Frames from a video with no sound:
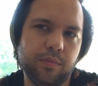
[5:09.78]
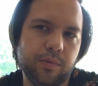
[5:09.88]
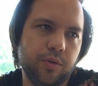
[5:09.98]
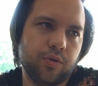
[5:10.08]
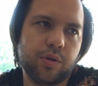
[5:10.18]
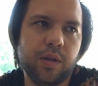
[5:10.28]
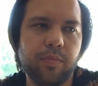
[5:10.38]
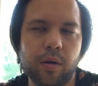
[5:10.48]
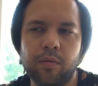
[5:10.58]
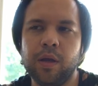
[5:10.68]
usually
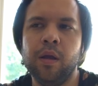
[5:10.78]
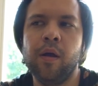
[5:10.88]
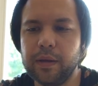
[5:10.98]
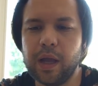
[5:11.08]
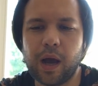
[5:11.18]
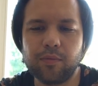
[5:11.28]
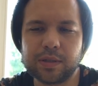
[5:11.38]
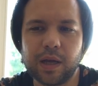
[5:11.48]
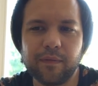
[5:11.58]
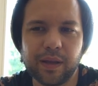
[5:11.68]
probably. Yeah, I
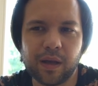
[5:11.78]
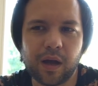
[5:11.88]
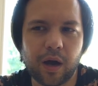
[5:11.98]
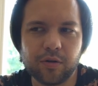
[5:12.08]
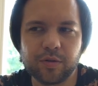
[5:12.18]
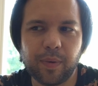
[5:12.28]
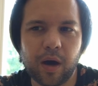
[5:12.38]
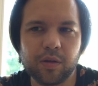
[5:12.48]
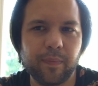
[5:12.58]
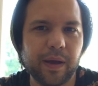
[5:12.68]
was kind of like couch
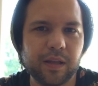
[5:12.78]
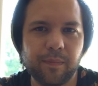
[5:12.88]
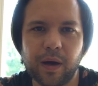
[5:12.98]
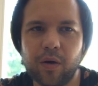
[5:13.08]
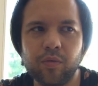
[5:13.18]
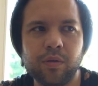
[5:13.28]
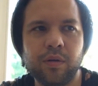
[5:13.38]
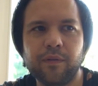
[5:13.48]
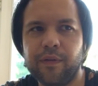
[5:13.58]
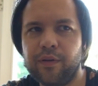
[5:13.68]
bound, bed bound,
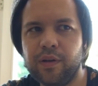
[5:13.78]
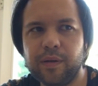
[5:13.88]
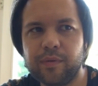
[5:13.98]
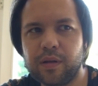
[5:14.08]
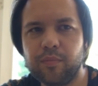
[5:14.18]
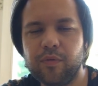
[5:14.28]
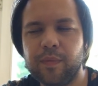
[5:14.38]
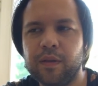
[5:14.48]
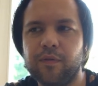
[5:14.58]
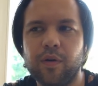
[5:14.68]
very limited
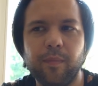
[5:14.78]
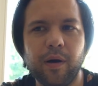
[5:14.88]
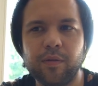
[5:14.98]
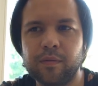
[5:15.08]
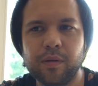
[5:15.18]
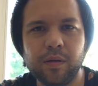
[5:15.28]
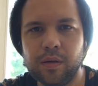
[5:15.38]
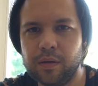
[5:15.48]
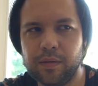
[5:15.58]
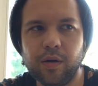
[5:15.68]
movement for about
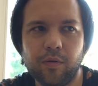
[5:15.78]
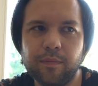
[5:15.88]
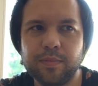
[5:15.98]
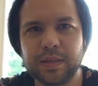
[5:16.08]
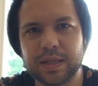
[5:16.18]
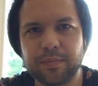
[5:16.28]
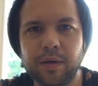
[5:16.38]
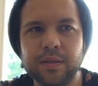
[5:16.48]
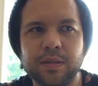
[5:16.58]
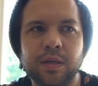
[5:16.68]
you know six
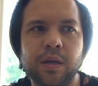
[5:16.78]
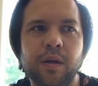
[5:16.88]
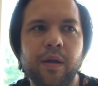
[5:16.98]
months.